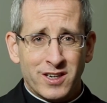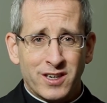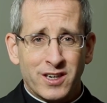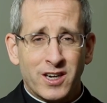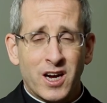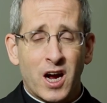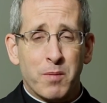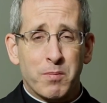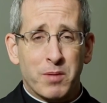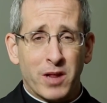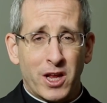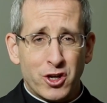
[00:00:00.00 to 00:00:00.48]

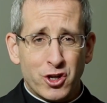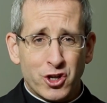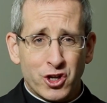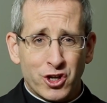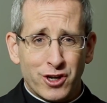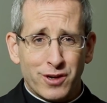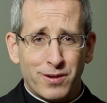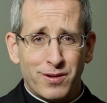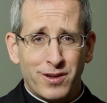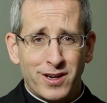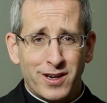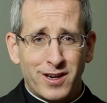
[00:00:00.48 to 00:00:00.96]
God bless
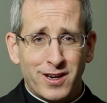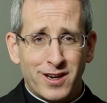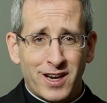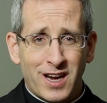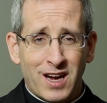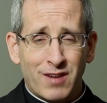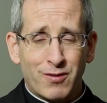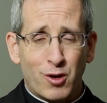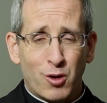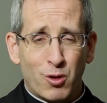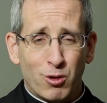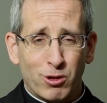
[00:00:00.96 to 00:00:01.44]
you.
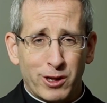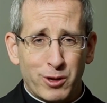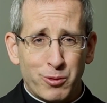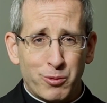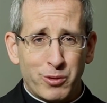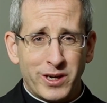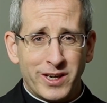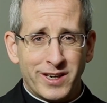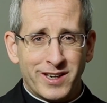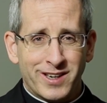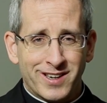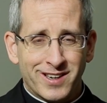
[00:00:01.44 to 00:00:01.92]
Have a holy
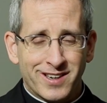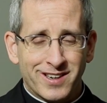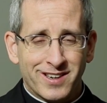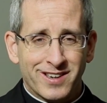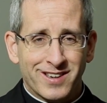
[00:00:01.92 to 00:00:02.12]
week.